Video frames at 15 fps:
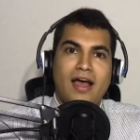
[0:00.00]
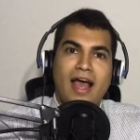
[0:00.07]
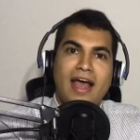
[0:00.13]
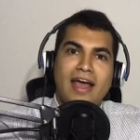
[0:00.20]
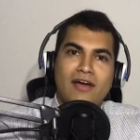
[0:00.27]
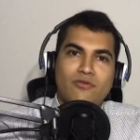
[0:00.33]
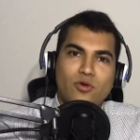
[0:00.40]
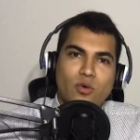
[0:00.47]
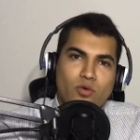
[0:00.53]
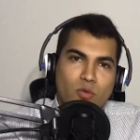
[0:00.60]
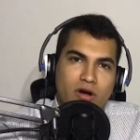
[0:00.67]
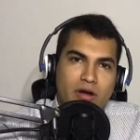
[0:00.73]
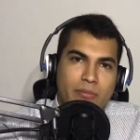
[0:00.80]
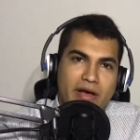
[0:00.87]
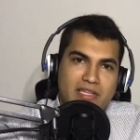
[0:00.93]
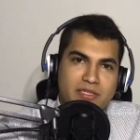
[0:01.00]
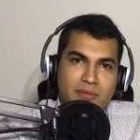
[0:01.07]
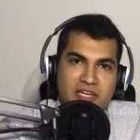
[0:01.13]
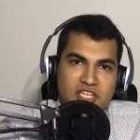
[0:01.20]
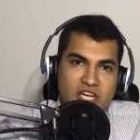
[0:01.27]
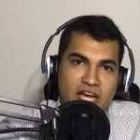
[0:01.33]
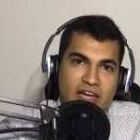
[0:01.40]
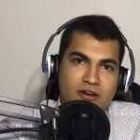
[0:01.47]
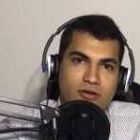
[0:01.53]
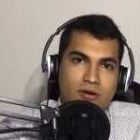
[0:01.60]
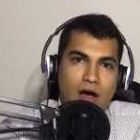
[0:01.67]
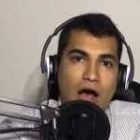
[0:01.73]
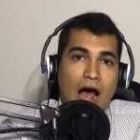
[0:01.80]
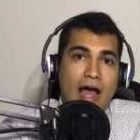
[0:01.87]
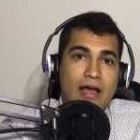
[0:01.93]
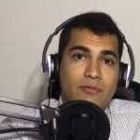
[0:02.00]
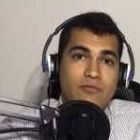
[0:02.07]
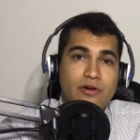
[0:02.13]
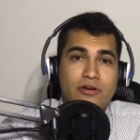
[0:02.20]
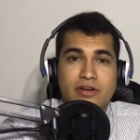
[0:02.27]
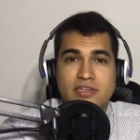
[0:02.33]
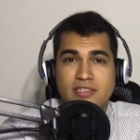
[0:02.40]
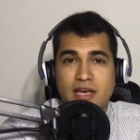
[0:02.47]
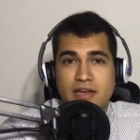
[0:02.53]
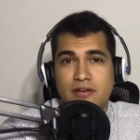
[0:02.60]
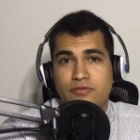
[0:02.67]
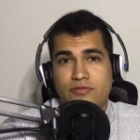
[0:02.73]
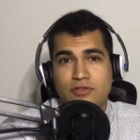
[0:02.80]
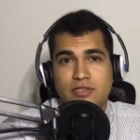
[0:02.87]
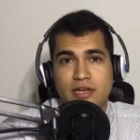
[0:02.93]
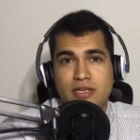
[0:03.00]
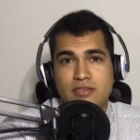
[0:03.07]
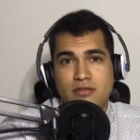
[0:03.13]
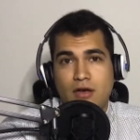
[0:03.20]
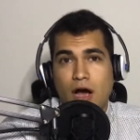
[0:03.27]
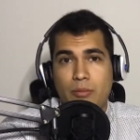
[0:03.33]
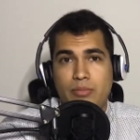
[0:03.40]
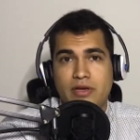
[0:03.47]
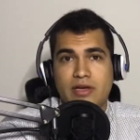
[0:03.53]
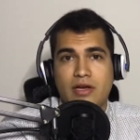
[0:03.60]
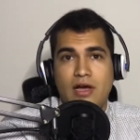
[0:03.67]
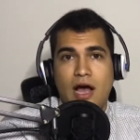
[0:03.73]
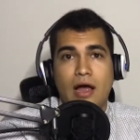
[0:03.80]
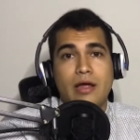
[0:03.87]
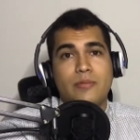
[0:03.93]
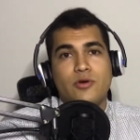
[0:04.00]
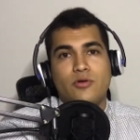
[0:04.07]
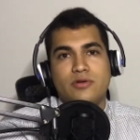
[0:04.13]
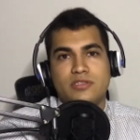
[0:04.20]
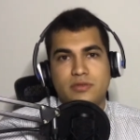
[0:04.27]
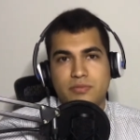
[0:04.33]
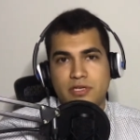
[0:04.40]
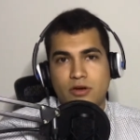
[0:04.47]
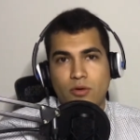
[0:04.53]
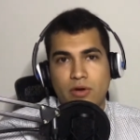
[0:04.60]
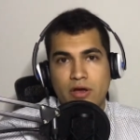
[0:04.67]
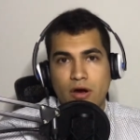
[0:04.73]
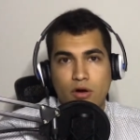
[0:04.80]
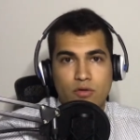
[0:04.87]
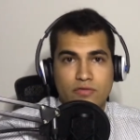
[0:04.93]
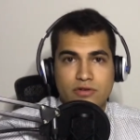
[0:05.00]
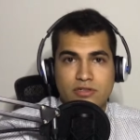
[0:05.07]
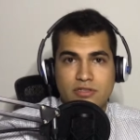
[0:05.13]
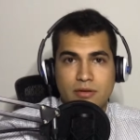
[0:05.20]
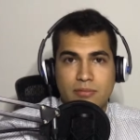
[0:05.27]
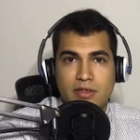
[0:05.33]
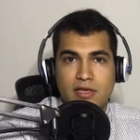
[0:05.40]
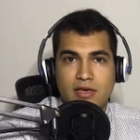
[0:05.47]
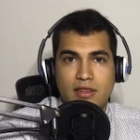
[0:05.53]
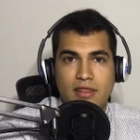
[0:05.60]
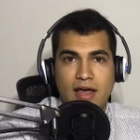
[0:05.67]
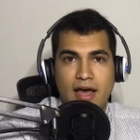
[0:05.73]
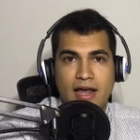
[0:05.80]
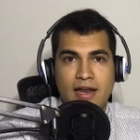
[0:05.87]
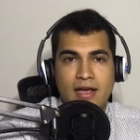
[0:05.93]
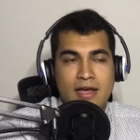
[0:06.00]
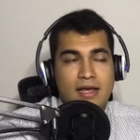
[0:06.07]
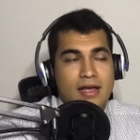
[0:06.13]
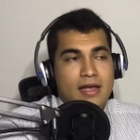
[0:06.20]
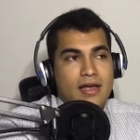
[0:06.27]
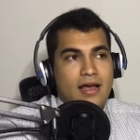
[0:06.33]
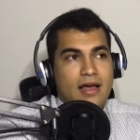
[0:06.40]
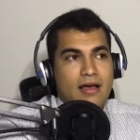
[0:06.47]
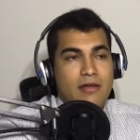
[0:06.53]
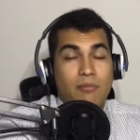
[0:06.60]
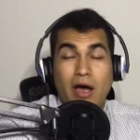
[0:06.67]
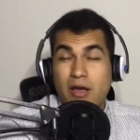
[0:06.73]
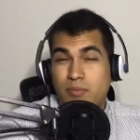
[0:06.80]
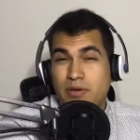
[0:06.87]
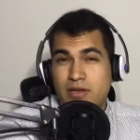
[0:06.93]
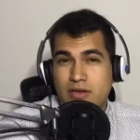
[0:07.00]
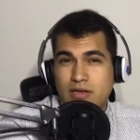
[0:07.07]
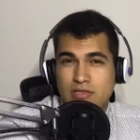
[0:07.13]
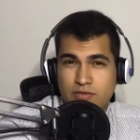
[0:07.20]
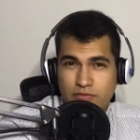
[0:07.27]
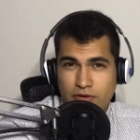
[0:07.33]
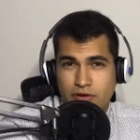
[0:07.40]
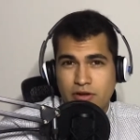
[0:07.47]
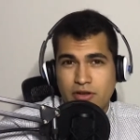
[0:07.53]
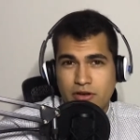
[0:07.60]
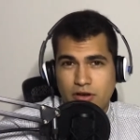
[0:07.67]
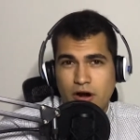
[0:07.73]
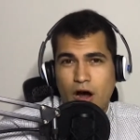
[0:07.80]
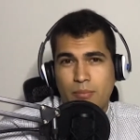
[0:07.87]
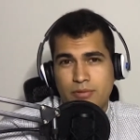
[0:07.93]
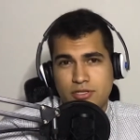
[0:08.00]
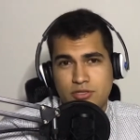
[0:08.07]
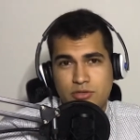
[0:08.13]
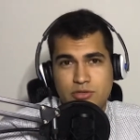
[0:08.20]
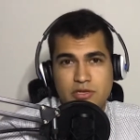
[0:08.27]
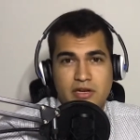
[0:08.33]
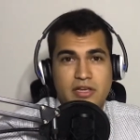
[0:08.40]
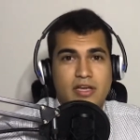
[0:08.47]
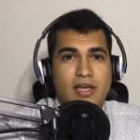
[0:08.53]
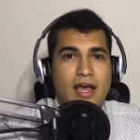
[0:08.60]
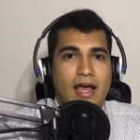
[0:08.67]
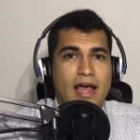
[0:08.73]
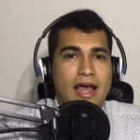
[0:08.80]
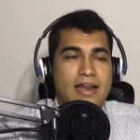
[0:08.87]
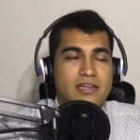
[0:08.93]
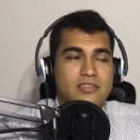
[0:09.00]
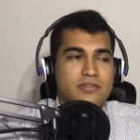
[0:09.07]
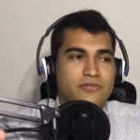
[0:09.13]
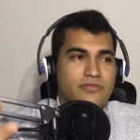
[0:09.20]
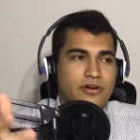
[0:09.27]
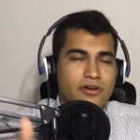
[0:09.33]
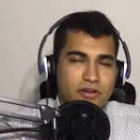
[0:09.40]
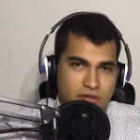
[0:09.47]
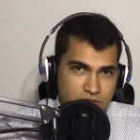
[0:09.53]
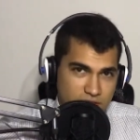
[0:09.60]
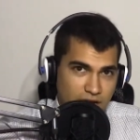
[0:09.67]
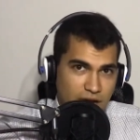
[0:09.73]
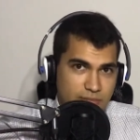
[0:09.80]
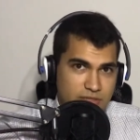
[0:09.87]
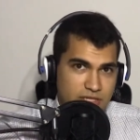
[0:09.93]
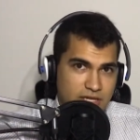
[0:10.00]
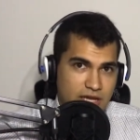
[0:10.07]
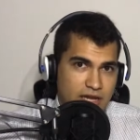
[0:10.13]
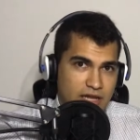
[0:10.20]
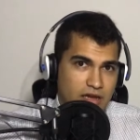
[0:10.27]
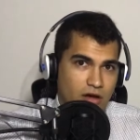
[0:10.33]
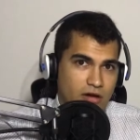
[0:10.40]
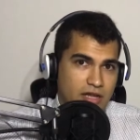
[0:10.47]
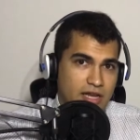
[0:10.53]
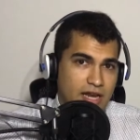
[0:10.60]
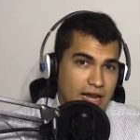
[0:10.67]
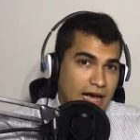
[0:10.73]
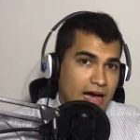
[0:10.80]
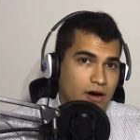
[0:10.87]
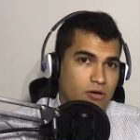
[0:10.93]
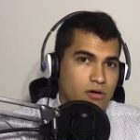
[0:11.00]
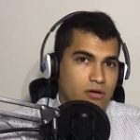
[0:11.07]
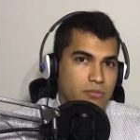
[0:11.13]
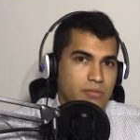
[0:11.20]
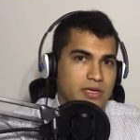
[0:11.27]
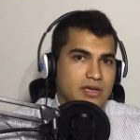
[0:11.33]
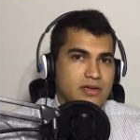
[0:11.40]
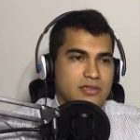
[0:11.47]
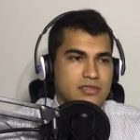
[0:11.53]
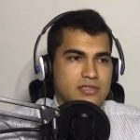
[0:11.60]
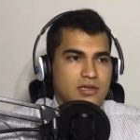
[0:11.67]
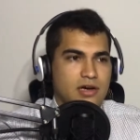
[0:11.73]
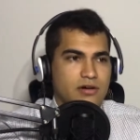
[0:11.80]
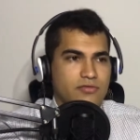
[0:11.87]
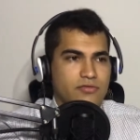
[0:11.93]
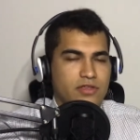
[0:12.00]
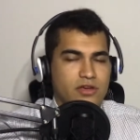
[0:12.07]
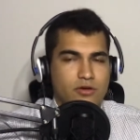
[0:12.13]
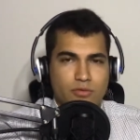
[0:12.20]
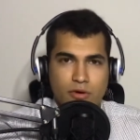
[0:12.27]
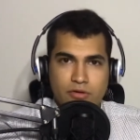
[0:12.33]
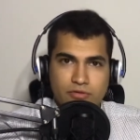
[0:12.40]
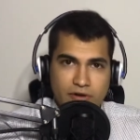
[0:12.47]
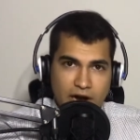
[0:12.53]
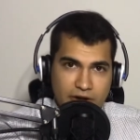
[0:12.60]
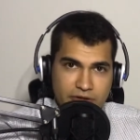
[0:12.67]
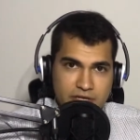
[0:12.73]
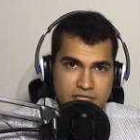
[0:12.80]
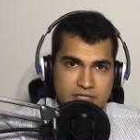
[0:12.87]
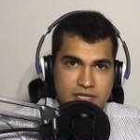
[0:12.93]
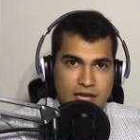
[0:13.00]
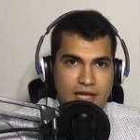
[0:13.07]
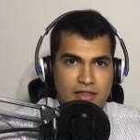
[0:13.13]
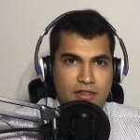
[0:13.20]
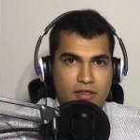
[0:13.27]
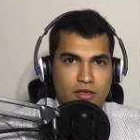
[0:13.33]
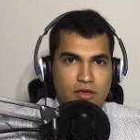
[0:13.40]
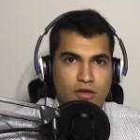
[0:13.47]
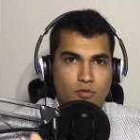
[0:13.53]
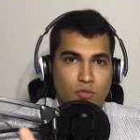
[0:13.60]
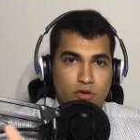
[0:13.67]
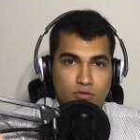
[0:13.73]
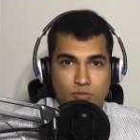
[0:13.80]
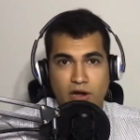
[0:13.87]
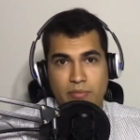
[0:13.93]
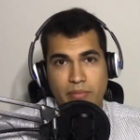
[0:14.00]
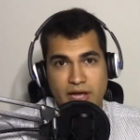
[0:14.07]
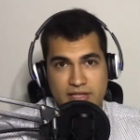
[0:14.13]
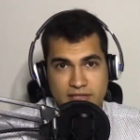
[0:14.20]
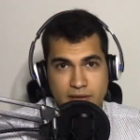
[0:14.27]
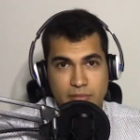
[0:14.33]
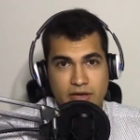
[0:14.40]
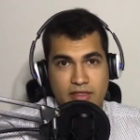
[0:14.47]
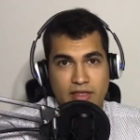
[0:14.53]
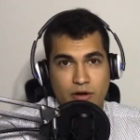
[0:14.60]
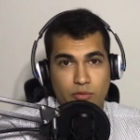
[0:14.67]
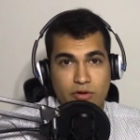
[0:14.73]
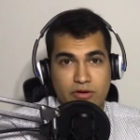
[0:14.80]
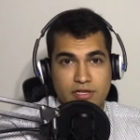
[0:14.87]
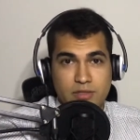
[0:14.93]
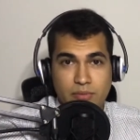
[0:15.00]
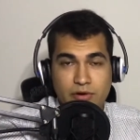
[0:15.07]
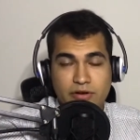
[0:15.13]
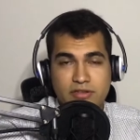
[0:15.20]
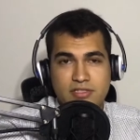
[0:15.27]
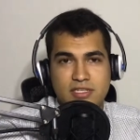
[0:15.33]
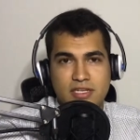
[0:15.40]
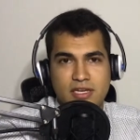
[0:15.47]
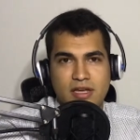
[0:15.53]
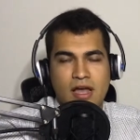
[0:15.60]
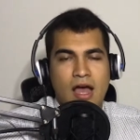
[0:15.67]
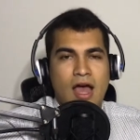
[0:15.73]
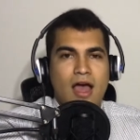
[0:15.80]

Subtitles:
Hey everyone, welcome back to my channel. I am very excited for today's topic. I am going to be going over something that, in my opinion, is a very good opportunity, and it's a very good time to get in on it now because of the coronavirus and the worldwide pandemic that we're experiencing.